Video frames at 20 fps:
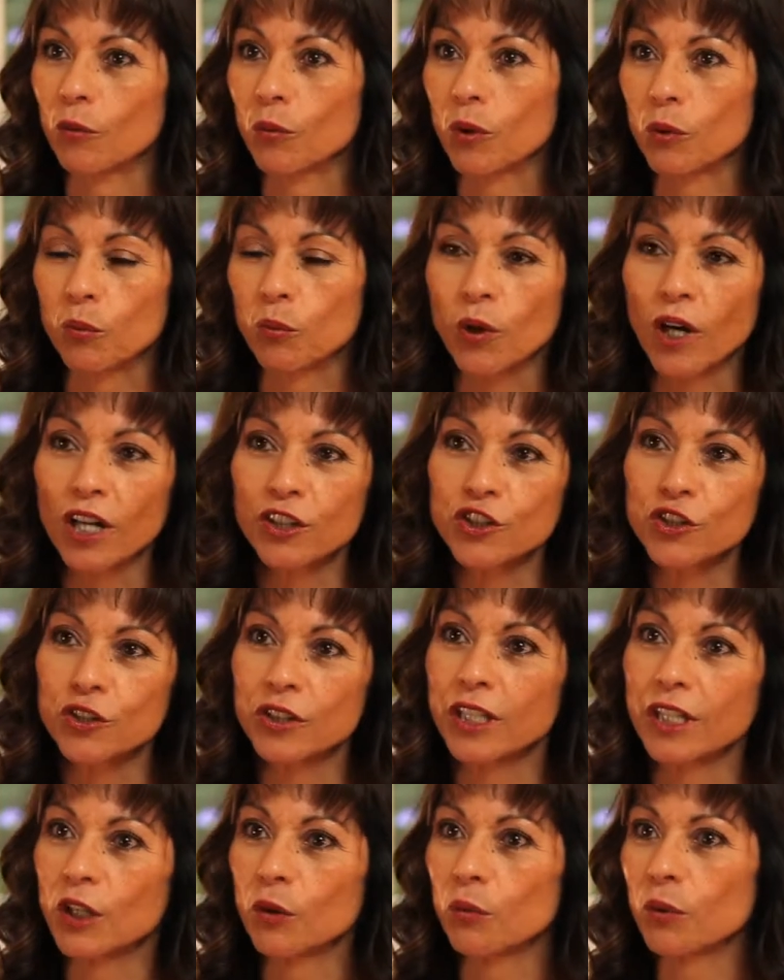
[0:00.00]
what brought
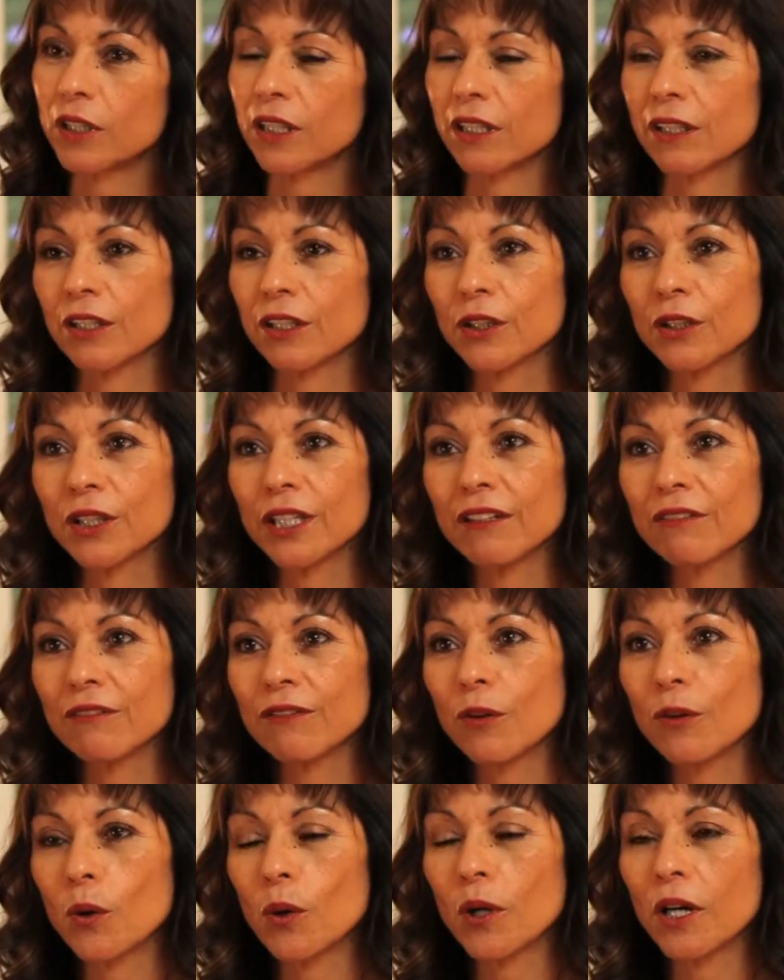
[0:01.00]
you here, what are you
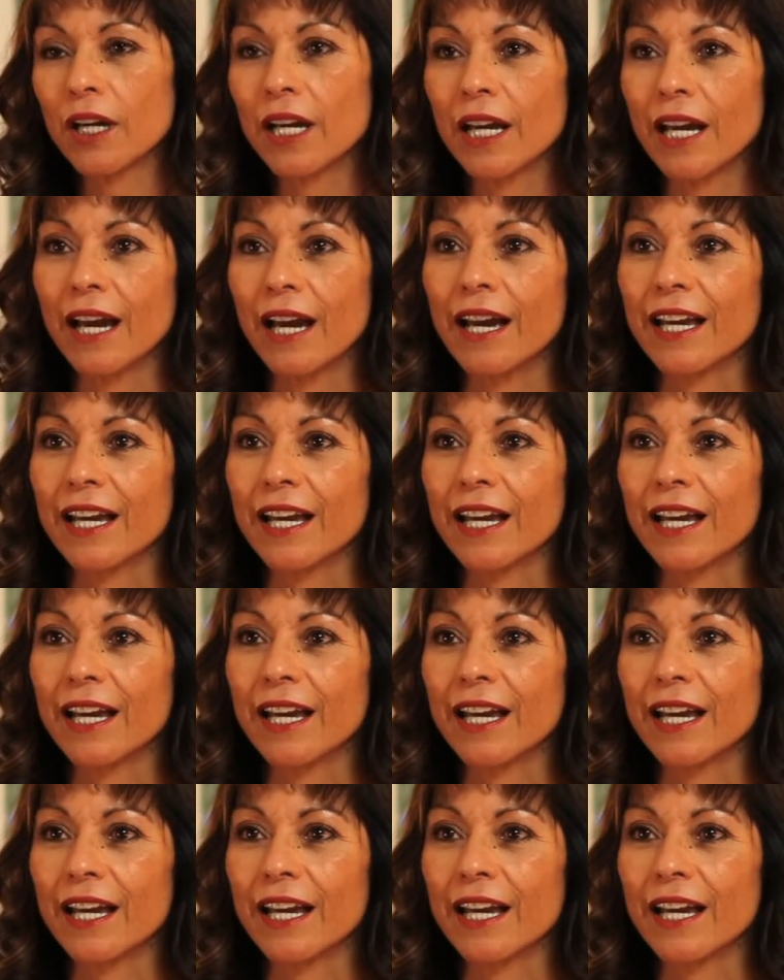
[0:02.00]
looking for?